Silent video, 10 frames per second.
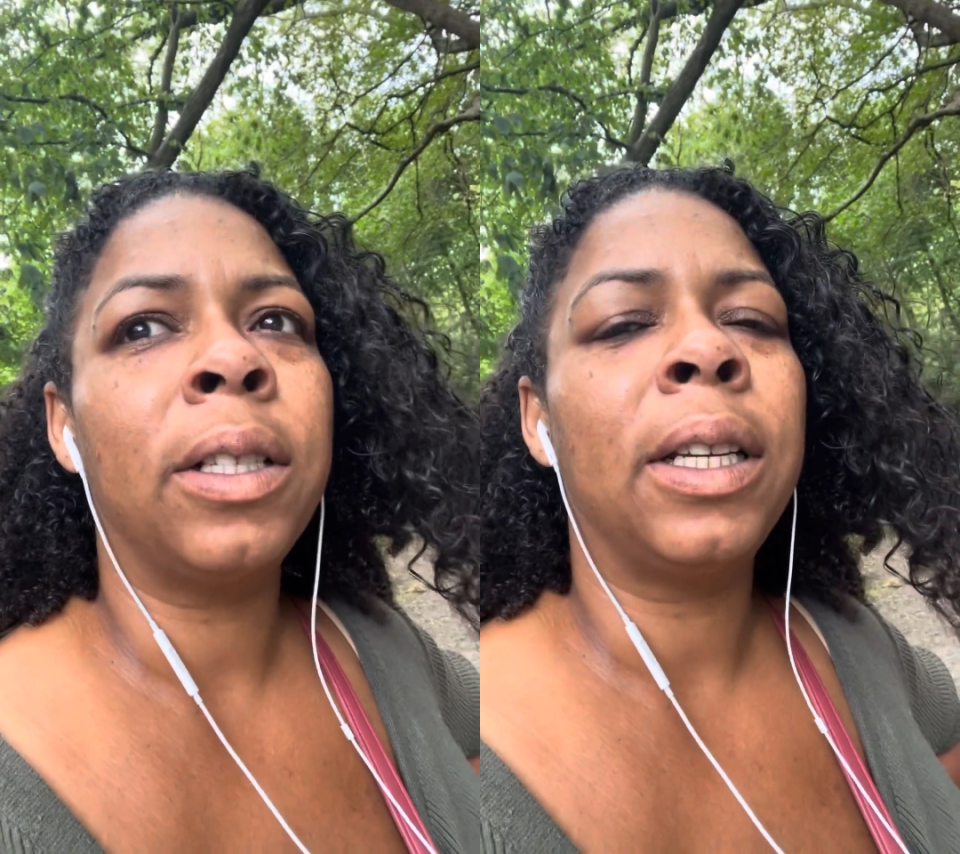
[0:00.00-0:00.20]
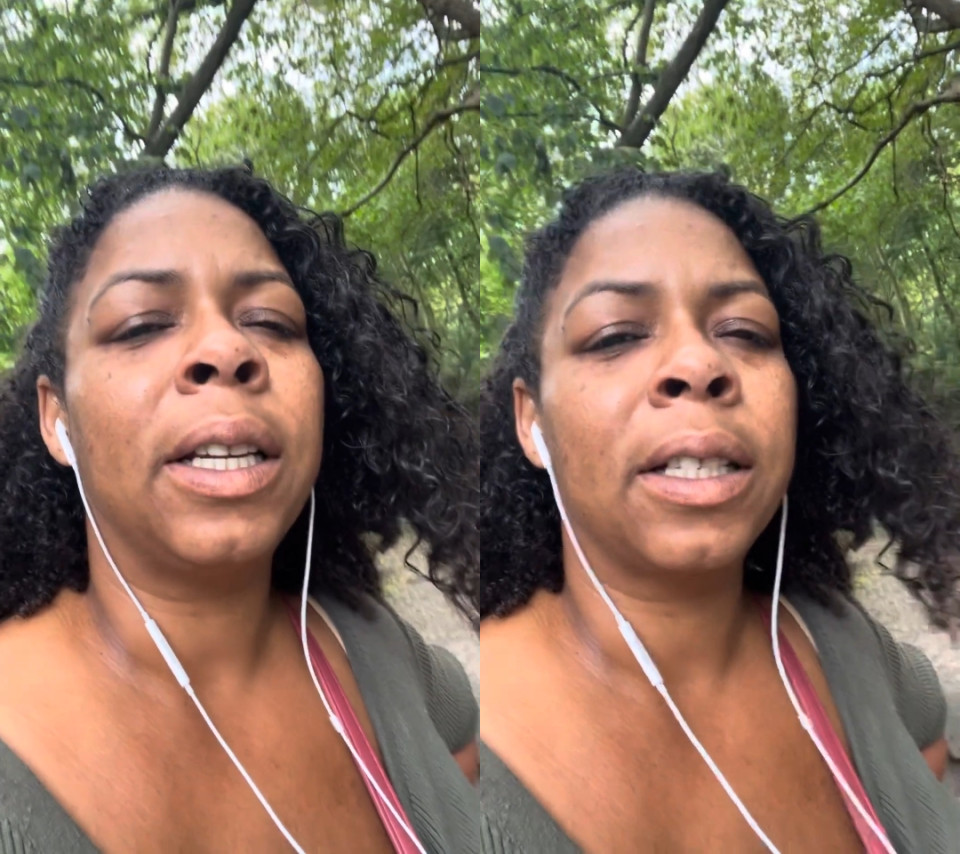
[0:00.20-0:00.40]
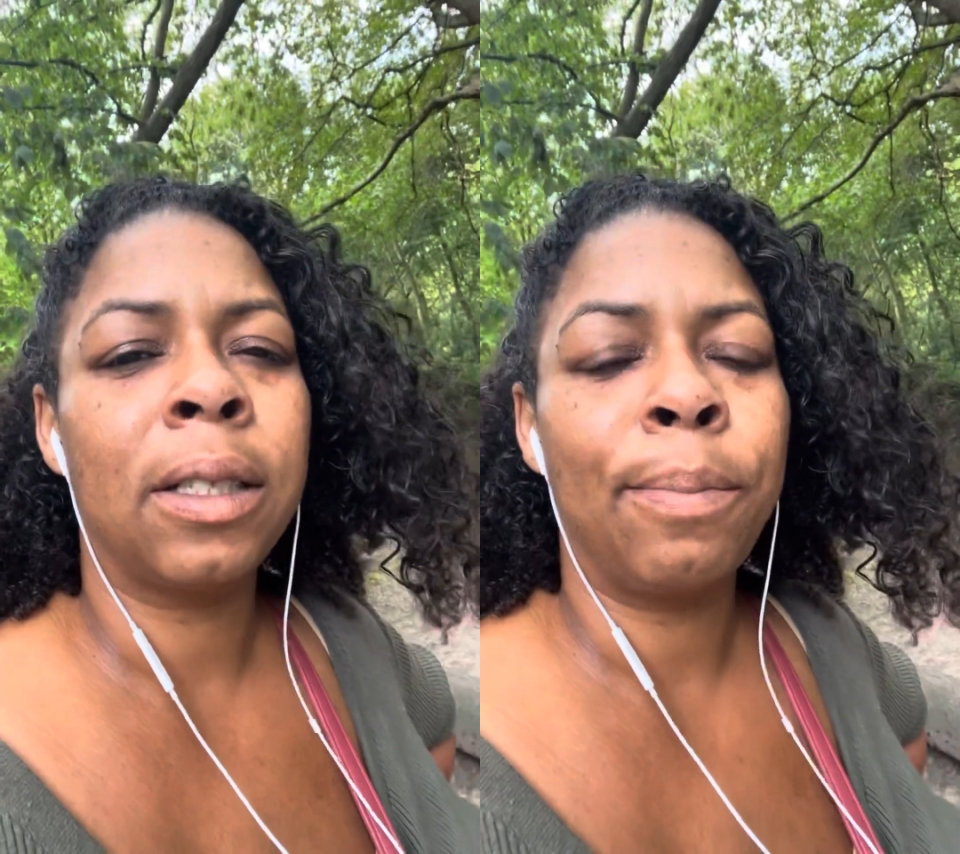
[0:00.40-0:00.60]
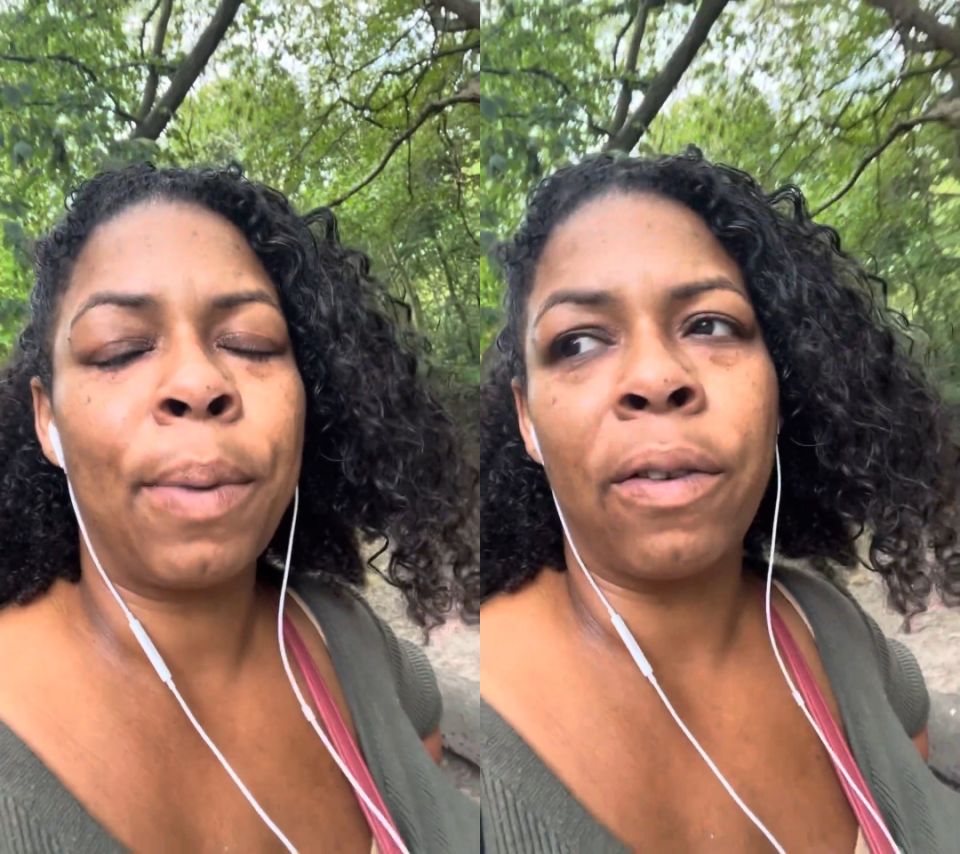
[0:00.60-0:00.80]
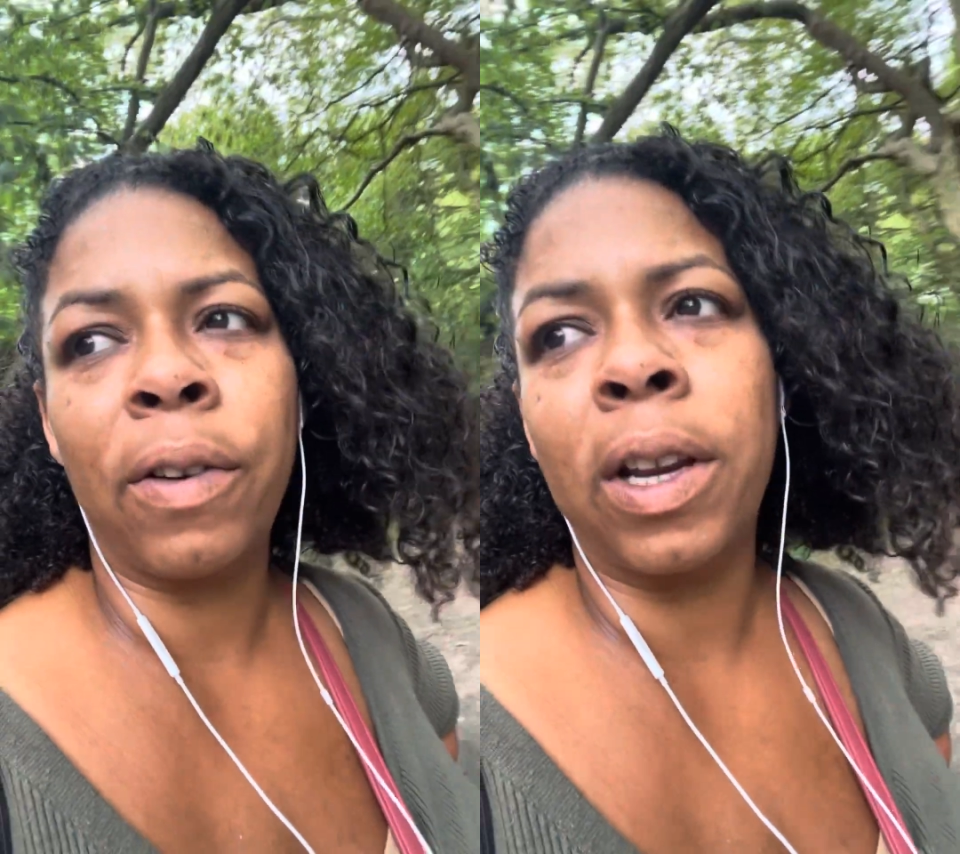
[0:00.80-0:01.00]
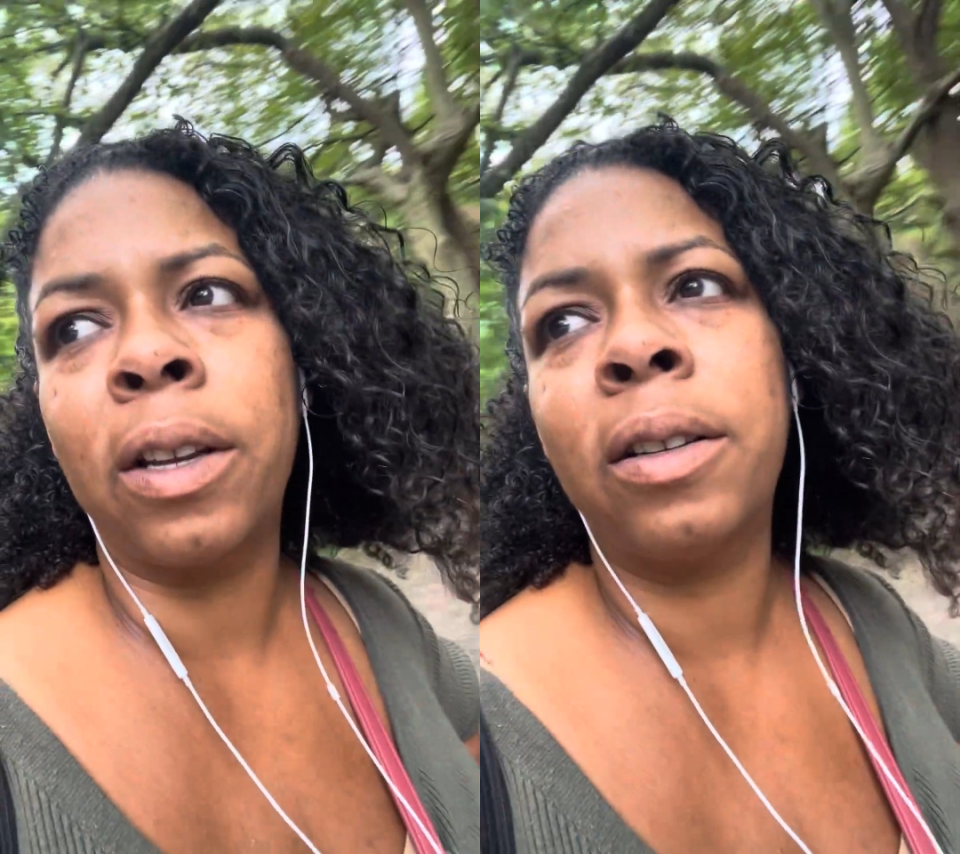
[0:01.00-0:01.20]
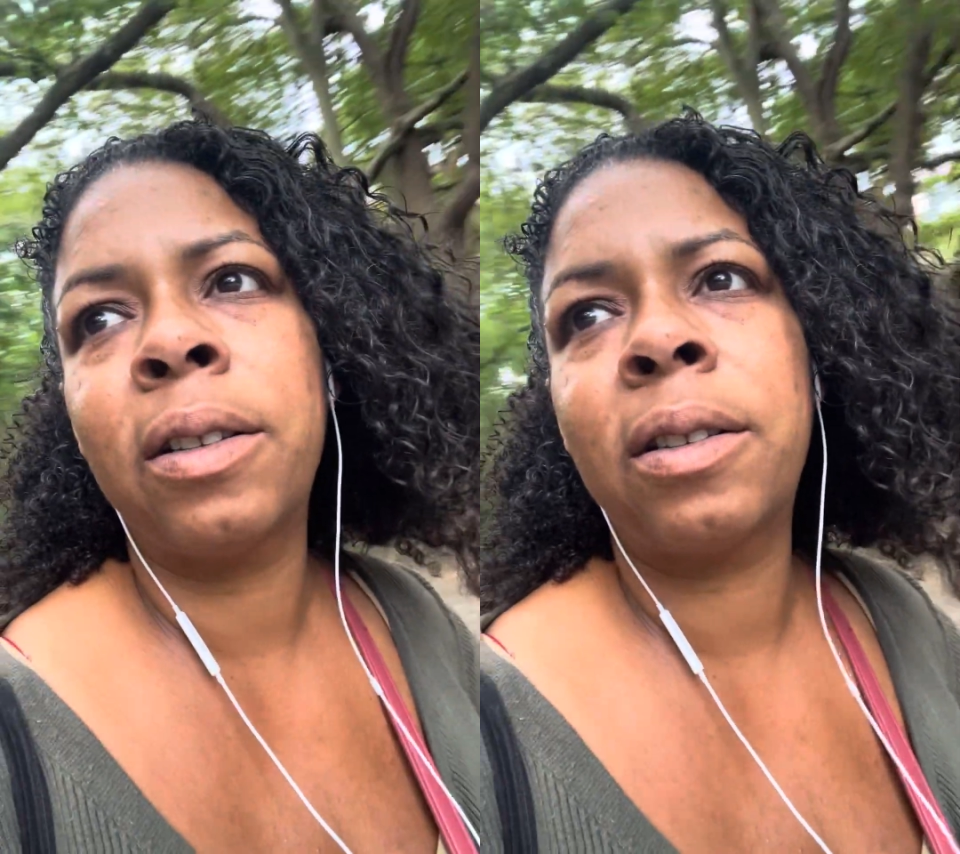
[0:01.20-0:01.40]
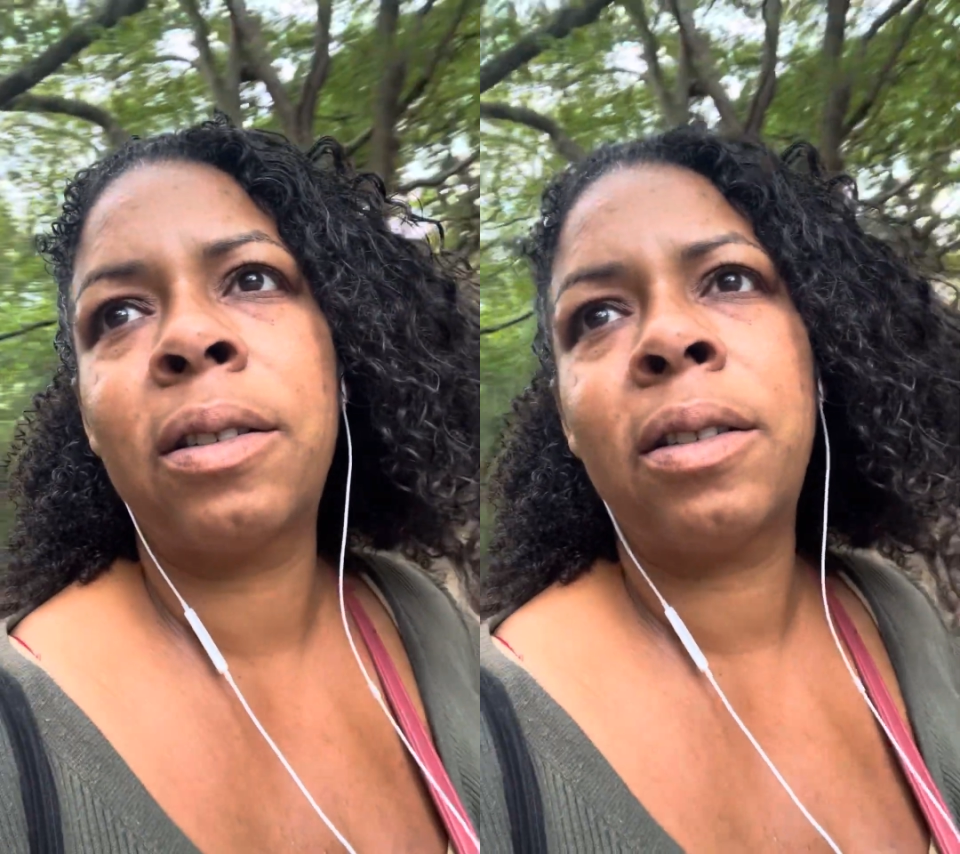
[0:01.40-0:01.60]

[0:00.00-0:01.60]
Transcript: and experienced